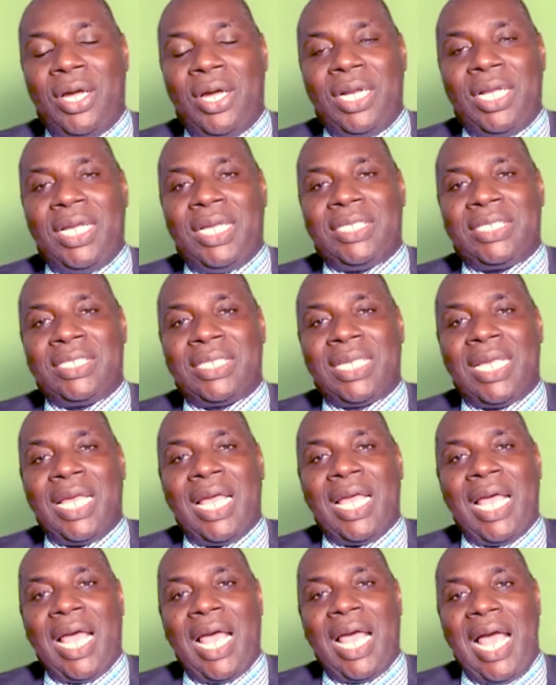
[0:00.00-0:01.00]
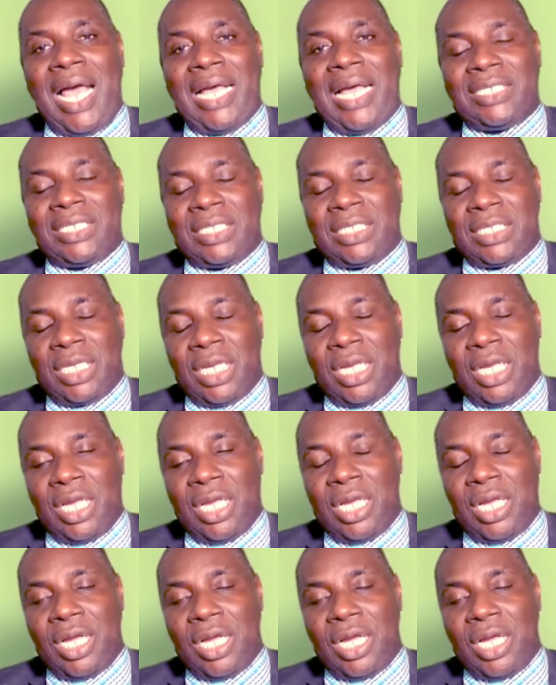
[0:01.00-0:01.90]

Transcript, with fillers: others as